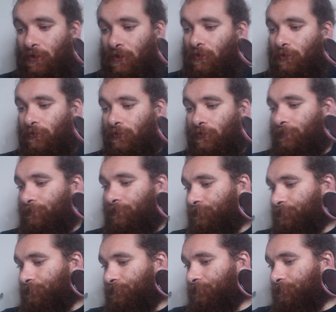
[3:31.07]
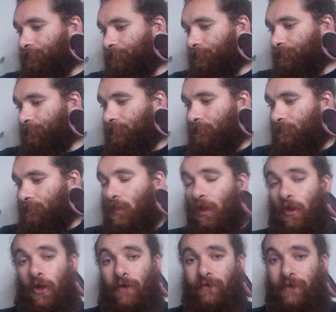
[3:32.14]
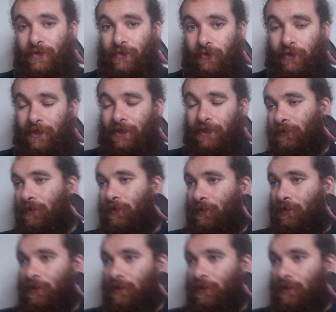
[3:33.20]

or hopefully that's not going to happen.